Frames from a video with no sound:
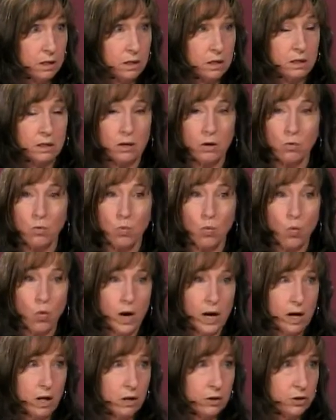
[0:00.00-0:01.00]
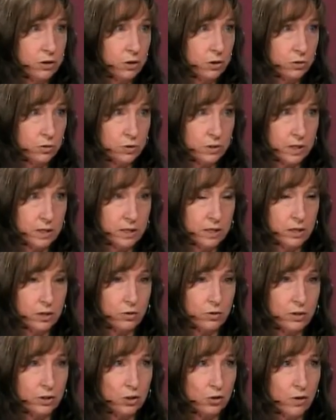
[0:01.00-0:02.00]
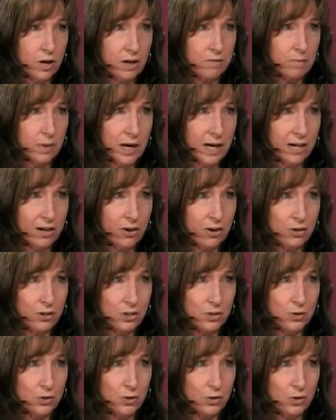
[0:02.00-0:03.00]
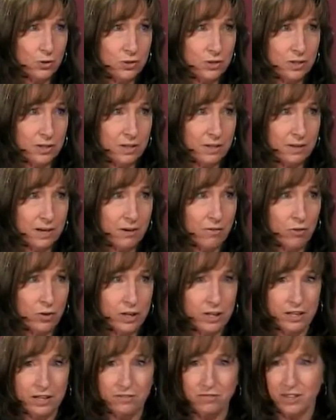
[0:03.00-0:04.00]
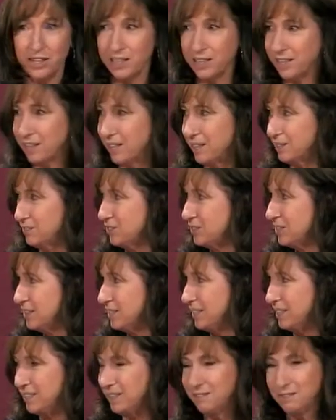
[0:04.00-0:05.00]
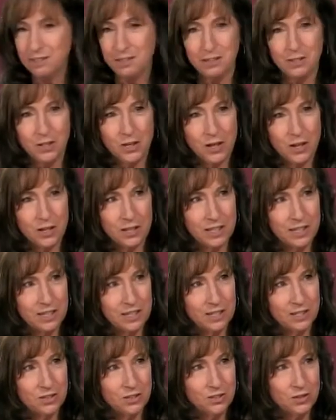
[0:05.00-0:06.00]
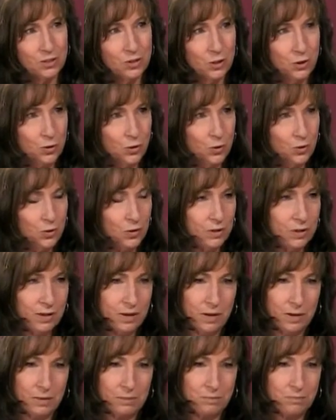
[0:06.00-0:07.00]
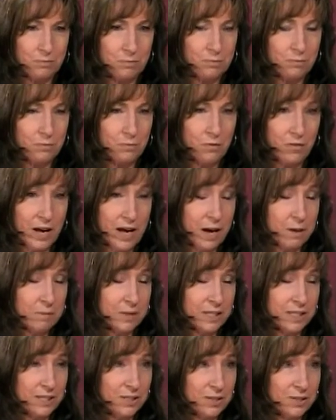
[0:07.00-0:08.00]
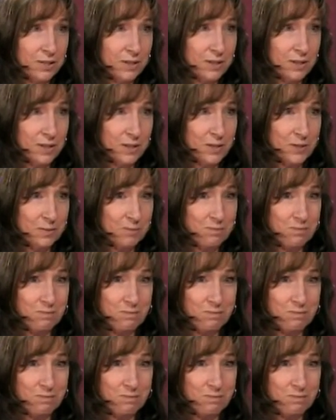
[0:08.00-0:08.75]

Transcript: They're well used. I think you can drive by our schools uh, every evening and see uh, kids, youth, um, families. Um,